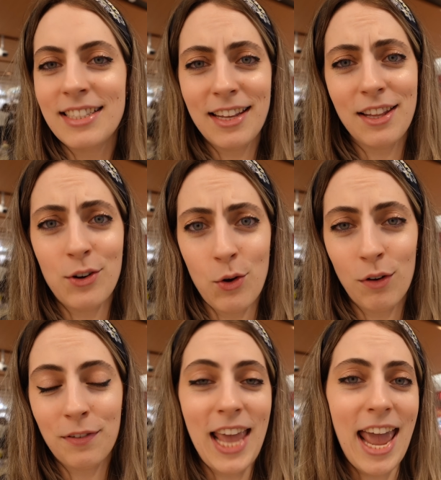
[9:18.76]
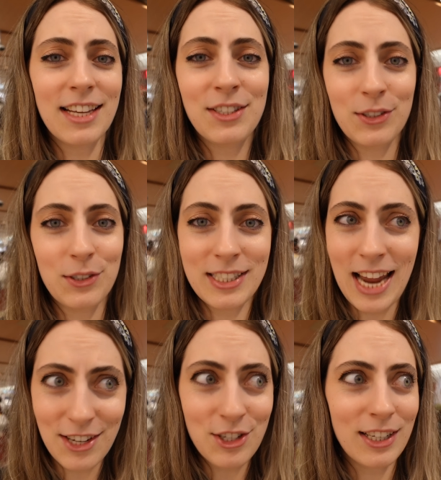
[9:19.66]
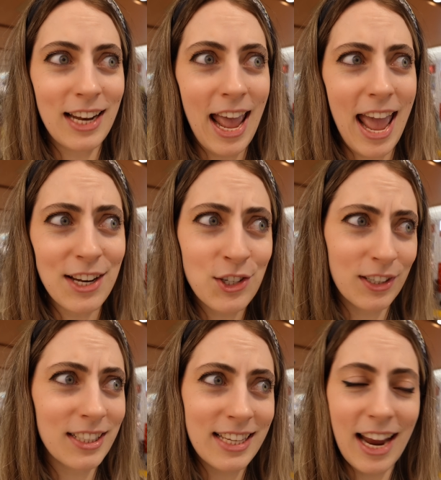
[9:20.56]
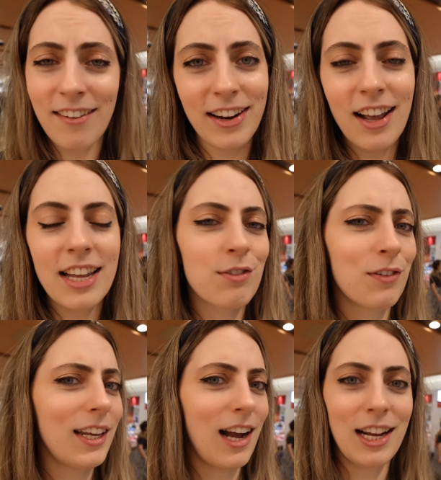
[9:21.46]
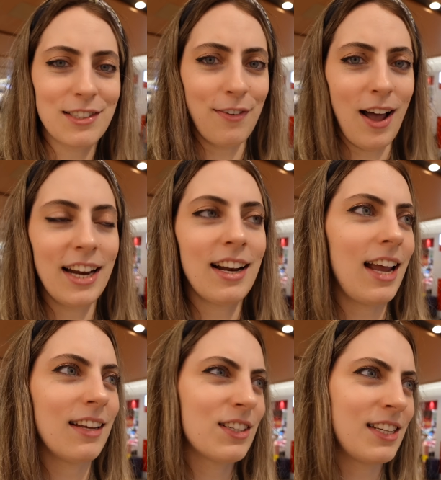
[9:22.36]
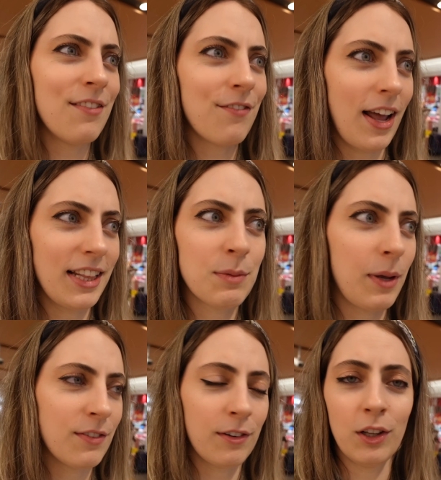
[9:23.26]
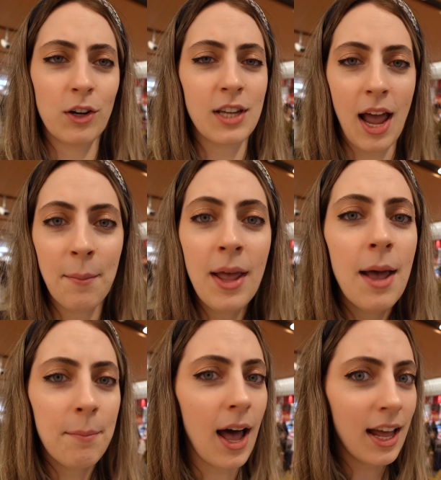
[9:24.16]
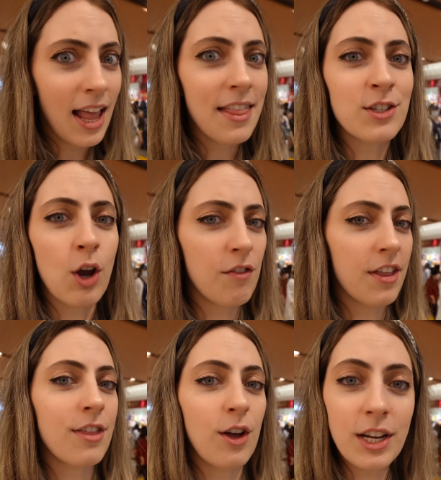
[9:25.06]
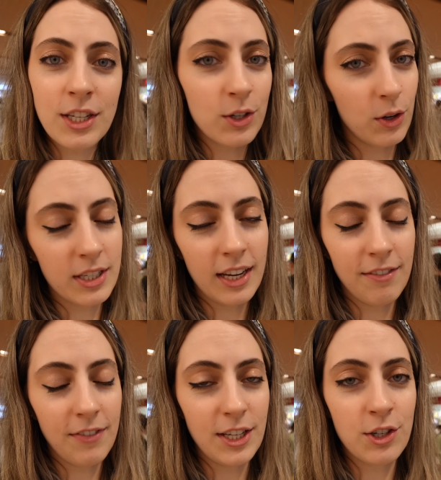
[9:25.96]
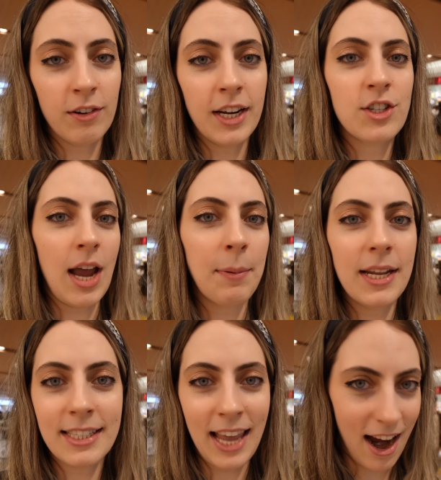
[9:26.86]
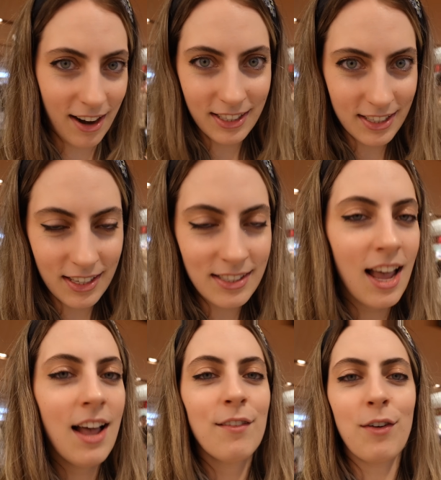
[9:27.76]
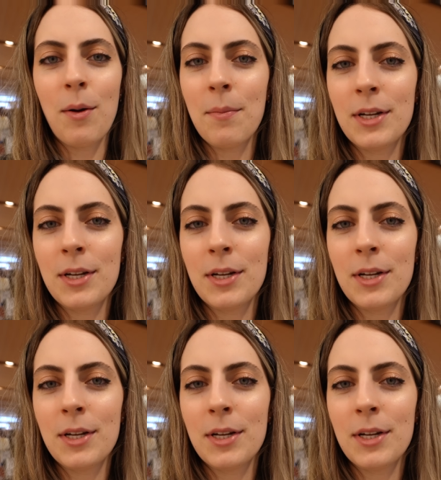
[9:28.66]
near the North Ieyasu Station entrance area. It's really hard to find. I didn't find this place for a long time, but there's over 30 stores here featuring Japanese characters, from